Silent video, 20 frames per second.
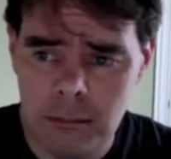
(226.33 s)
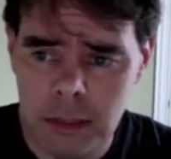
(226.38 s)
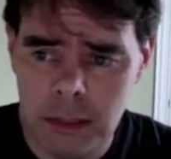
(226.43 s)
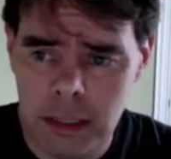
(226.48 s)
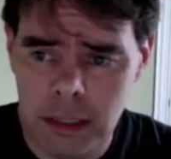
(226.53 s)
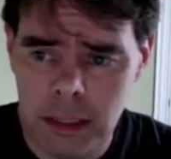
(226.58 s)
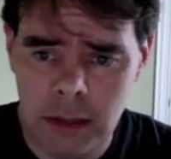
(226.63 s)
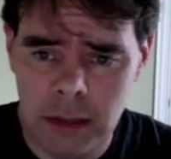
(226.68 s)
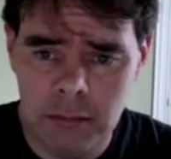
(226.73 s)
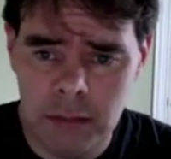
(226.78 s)

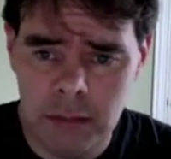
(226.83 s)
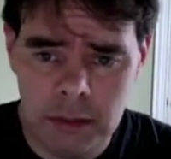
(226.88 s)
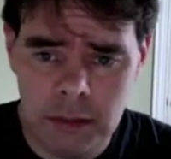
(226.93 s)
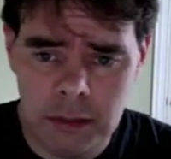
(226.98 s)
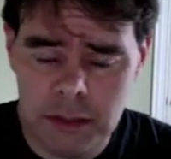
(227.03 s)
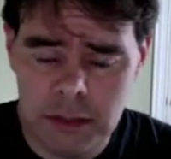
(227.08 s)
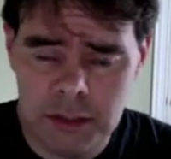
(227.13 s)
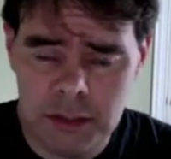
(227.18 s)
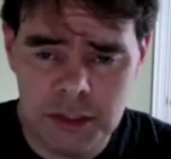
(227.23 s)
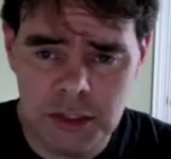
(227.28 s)
And
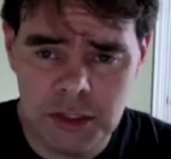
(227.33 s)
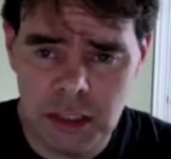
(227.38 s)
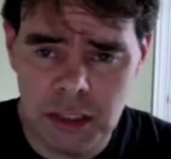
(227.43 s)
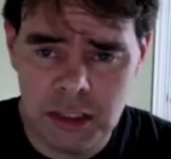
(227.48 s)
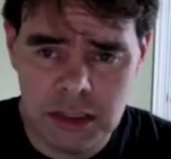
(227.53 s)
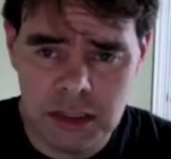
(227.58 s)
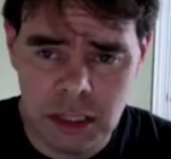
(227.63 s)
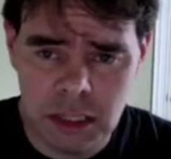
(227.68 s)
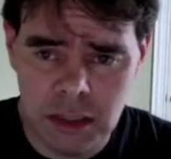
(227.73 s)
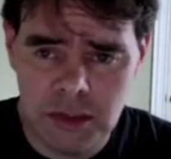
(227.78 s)
it's just
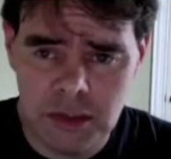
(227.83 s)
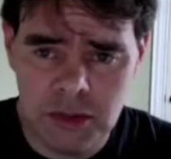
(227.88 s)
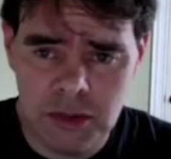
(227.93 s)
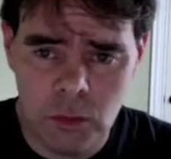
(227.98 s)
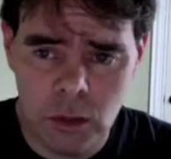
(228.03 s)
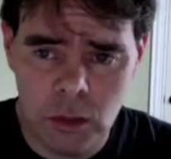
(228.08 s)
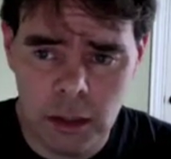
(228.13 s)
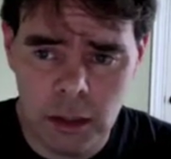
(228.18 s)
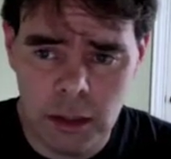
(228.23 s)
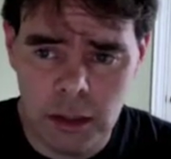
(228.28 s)
tons of
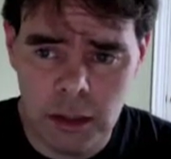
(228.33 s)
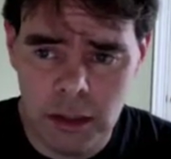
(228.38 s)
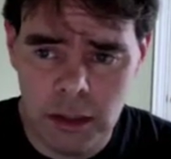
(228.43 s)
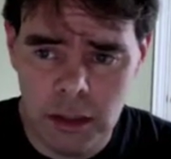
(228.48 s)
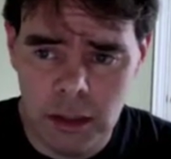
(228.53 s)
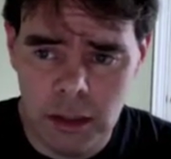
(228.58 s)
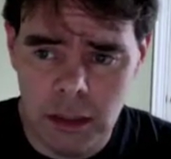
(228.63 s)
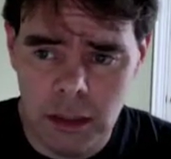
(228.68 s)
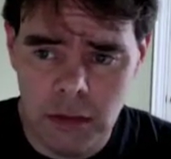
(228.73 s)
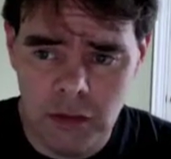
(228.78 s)
work.
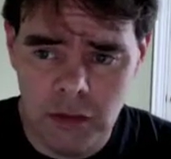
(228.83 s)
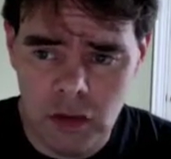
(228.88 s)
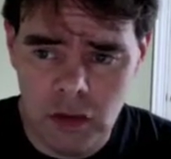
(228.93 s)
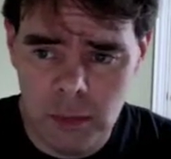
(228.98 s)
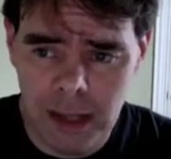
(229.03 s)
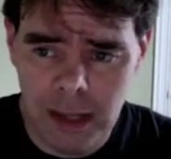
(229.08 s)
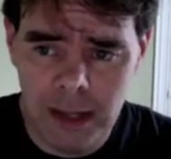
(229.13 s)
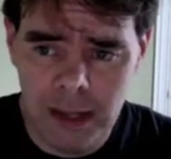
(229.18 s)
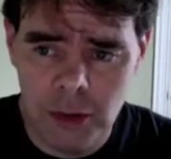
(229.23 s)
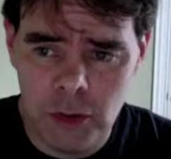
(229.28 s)
If you can
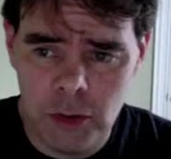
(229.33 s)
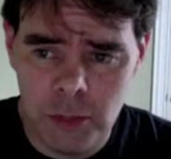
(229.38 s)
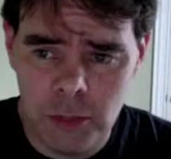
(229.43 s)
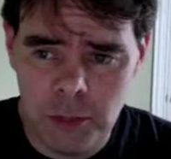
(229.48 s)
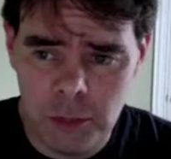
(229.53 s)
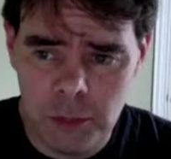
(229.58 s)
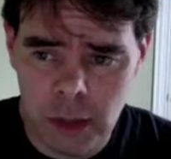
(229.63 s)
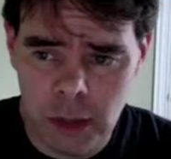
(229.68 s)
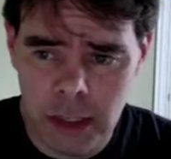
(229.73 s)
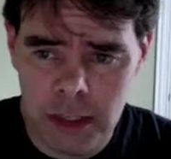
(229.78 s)
make your
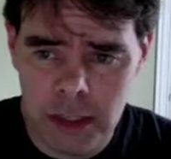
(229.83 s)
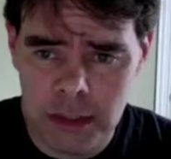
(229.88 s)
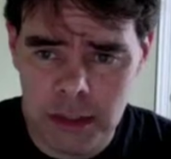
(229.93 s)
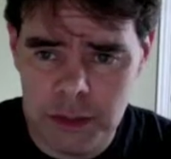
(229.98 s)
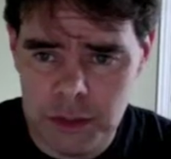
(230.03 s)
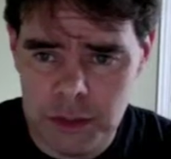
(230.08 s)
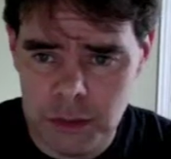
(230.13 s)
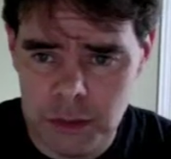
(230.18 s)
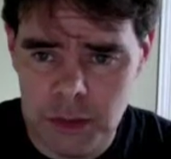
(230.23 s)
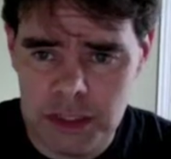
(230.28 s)

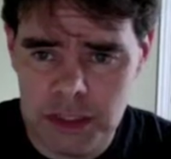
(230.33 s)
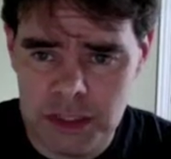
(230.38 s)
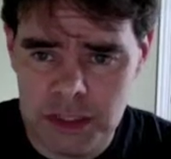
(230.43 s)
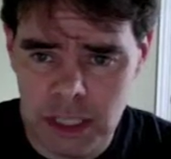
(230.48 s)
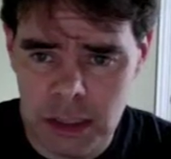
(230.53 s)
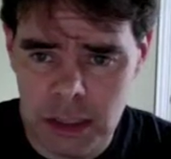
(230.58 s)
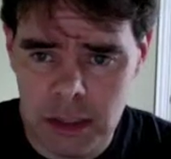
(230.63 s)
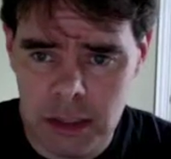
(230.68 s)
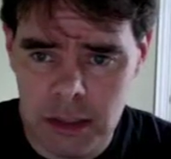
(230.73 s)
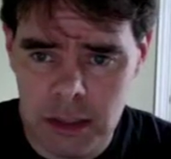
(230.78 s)
product do the
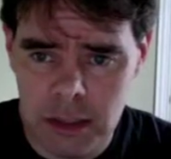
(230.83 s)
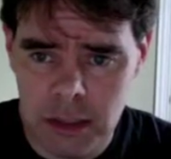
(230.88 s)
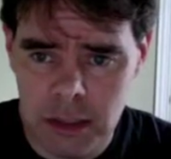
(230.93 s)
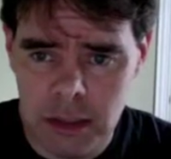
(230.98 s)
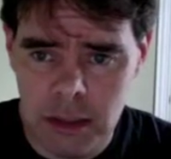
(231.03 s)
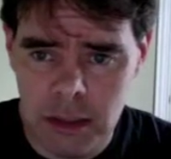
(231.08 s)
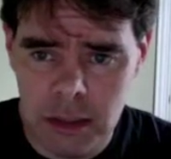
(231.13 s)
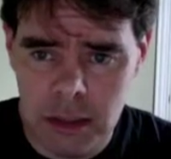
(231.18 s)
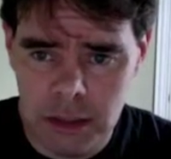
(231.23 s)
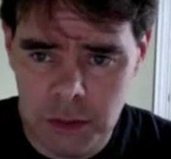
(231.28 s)
selling,
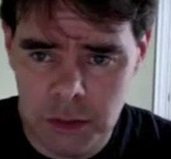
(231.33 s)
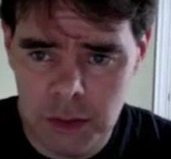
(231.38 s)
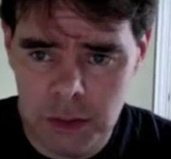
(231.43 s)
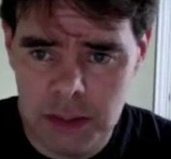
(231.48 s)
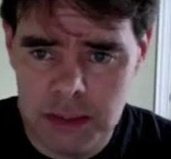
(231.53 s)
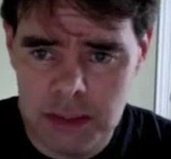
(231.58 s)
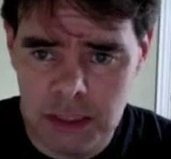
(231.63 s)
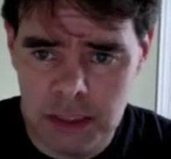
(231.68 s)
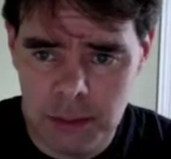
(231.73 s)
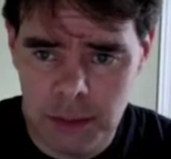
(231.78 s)
and you can
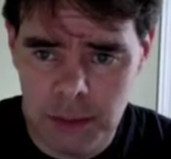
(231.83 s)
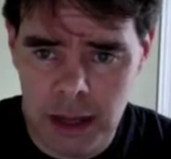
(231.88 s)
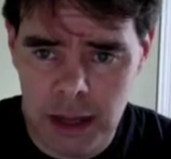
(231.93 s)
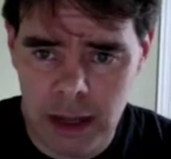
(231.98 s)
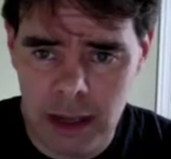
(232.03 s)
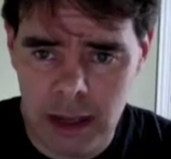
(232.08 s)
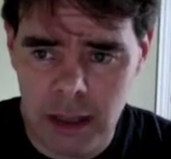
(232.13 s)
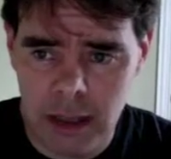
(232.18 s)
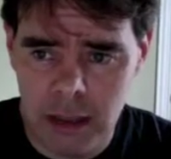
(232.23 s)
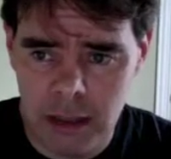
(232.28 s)
sit
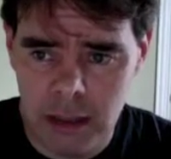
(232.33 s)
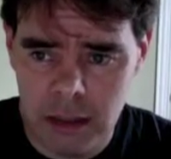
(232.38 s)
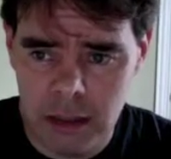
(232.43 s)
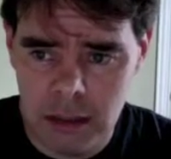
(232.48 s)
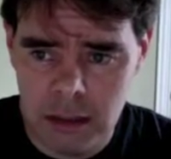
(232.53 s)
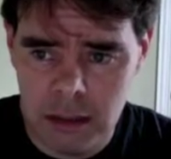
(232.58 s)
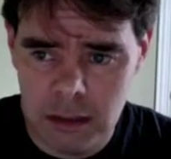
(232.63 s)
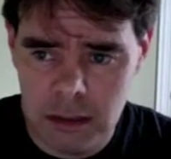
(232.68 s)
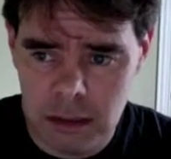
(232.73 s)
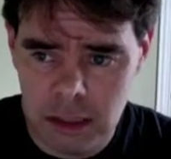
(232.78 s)
back
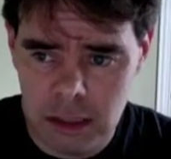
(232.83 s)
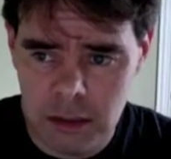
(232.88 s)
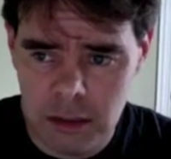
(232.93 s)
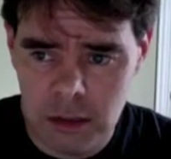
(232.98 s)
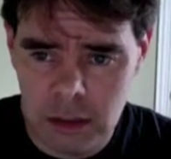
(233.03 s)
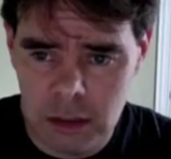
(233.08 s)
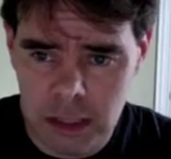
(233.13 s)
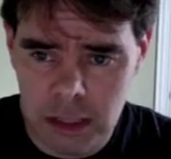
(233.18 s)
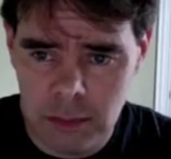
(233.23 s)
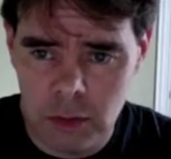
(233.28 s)
and let your
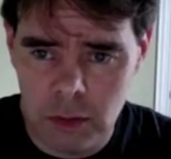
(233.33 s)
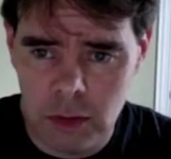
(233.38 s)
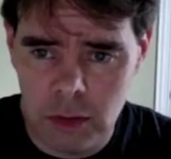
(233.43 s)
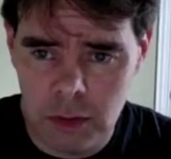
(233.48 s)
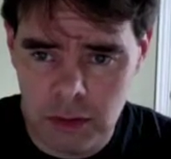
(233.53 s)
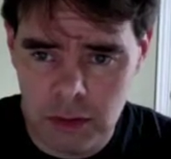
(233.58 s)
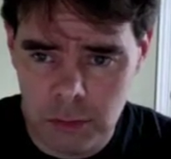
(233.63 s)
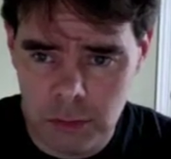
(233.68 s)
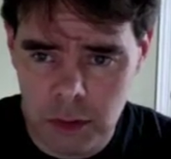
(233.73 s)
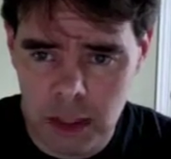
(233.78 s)
label
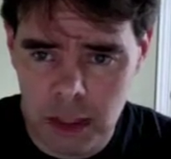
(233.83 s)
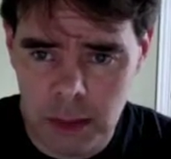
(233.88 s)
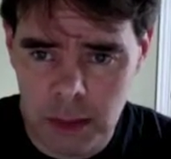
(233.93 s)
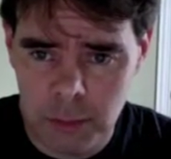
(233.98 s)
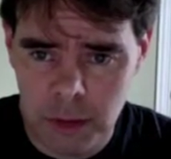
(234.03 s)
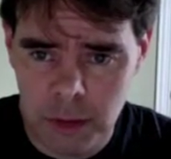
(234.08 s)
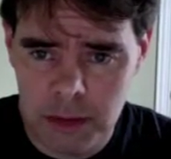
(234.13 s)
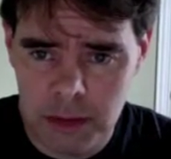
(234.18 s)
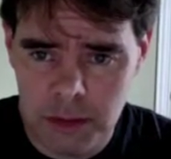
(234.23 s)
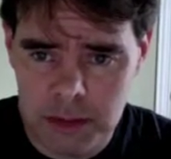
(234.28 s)
and your product
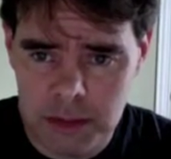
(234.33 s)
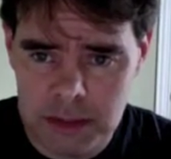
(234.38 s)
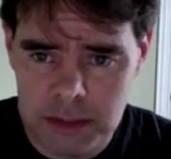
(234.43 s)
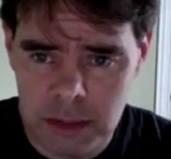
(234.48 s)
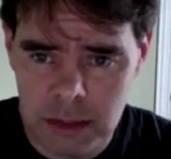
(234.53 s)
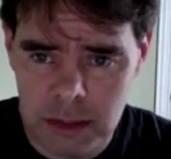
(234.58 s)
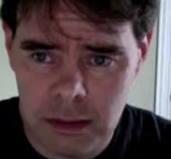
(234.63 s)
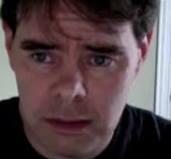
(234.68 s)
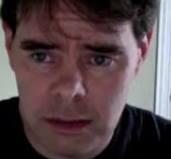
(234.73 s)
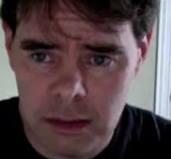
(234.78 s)
brand do the
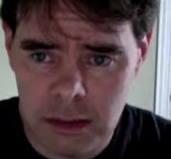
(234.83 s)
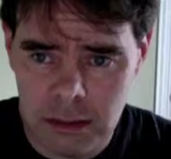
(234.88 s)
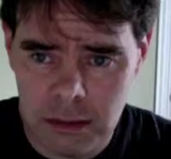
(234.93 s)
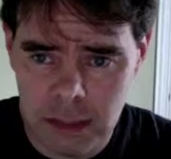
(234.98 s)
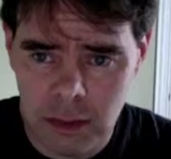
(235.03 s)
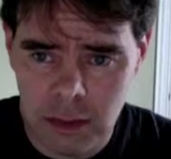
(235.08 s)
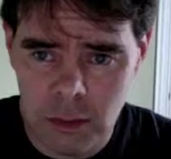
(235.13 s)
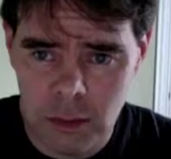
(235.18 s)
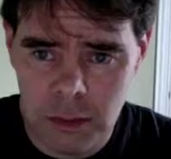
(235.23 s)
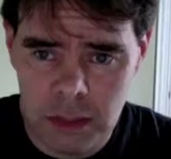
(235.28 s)
selling,
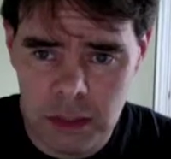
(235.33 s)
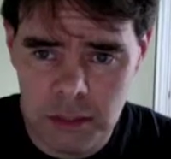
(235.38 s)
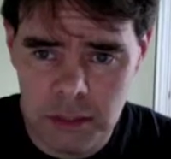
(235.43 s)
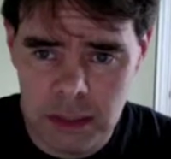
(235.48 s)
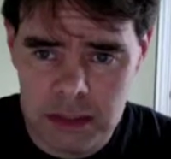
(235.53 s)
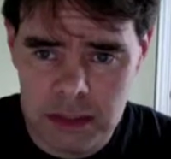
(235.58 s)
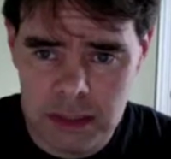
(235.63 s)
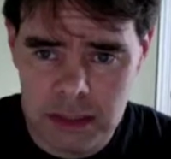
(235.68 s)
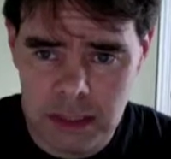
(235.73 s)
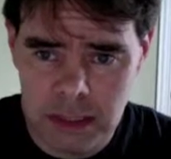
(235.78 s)
that would be the
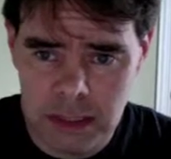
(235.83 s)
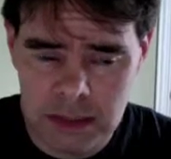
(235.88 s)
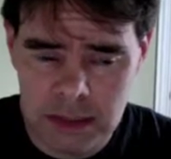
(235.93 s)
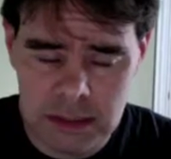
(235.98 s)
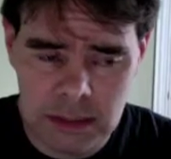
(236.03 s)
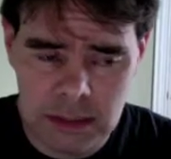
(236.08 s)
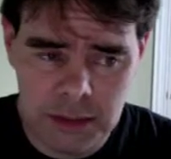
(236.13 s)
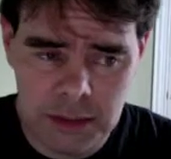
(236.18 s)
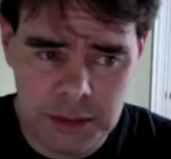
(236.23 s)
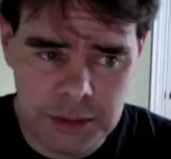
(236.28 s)
best case
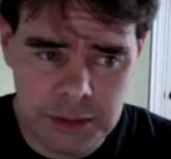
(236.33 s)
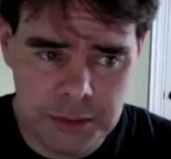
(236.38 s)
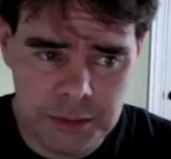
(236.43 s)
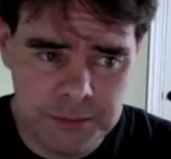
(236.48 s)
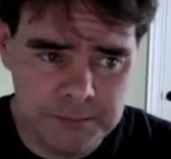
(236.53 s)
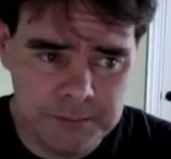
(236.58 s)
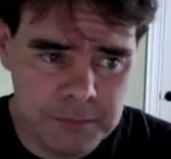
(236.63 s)
scenario.